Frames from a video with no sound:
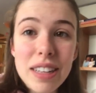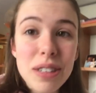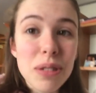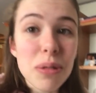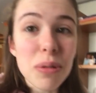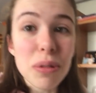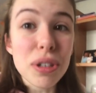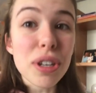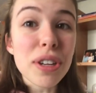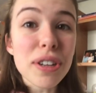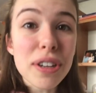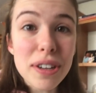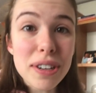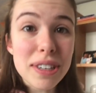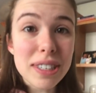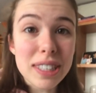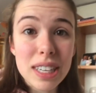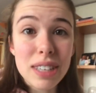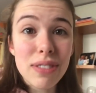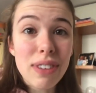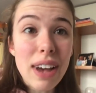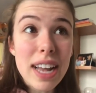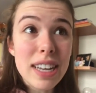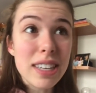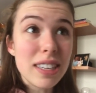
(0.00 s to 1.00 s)
It's also
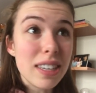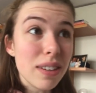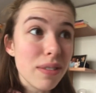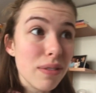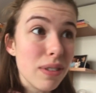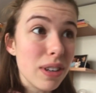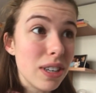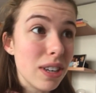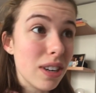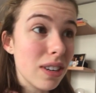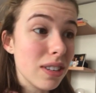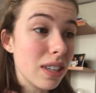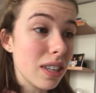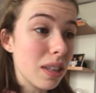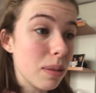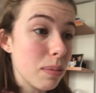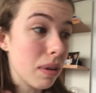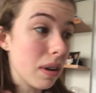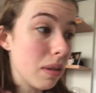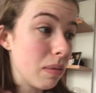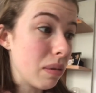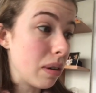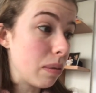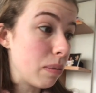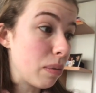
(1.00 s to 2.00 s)
useless for editing videos at the
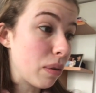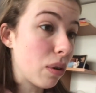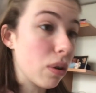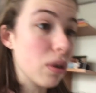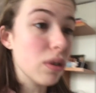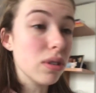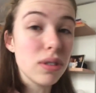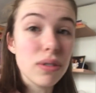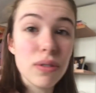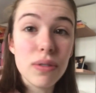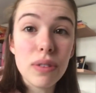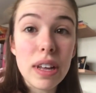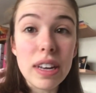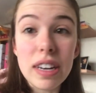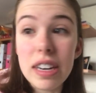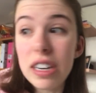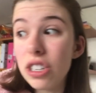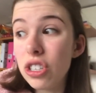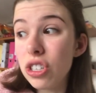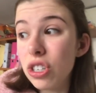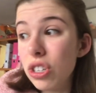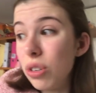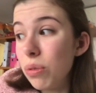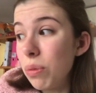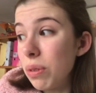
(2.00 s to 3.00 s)
moment because of an
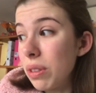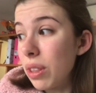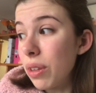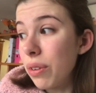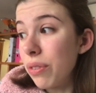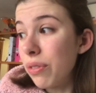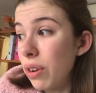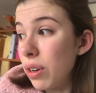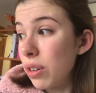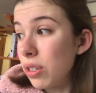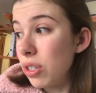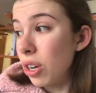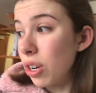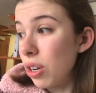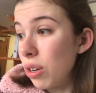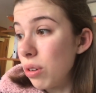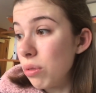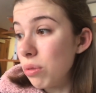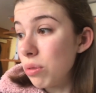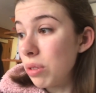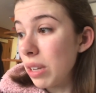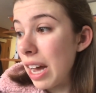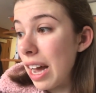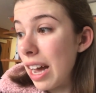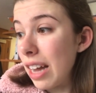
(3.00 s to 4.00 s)
issue with the
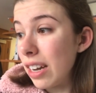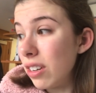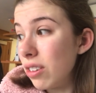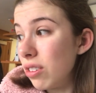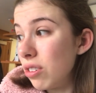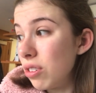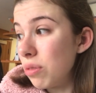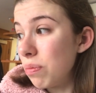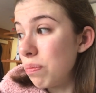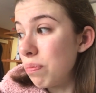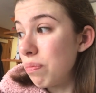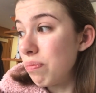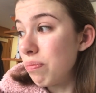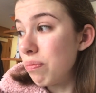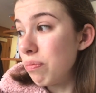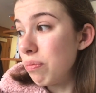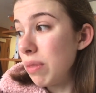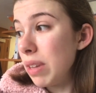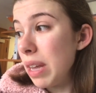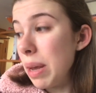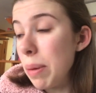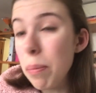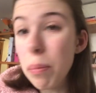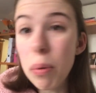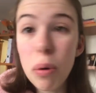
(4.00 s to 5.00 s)
photos and
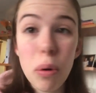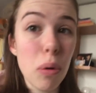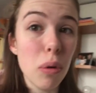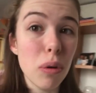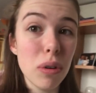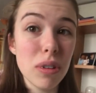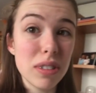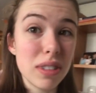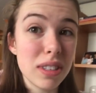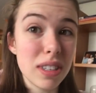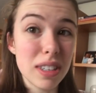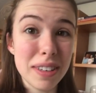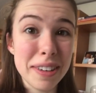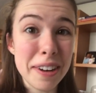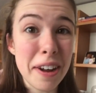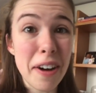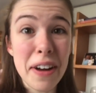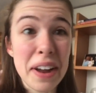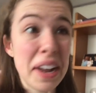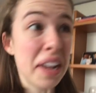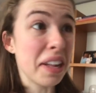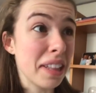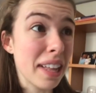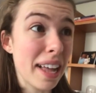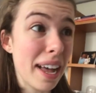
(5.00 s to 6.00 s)
imports and
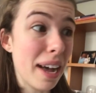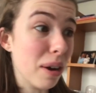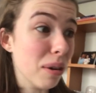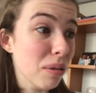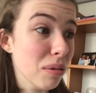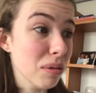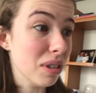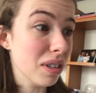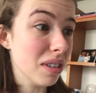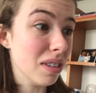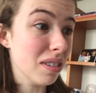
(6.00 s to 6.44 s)
iCloud.